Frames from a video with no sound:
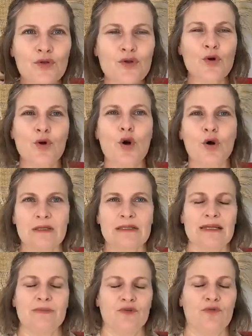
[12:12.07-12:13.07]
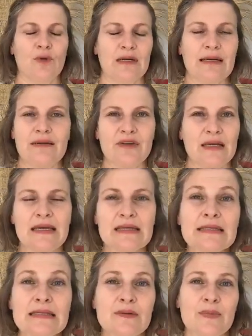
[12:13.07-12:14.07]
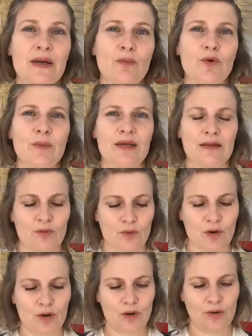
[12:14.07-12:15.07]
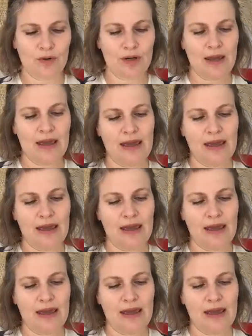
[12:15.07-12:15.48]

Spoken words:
your concept of what it even is to be a woman in the world.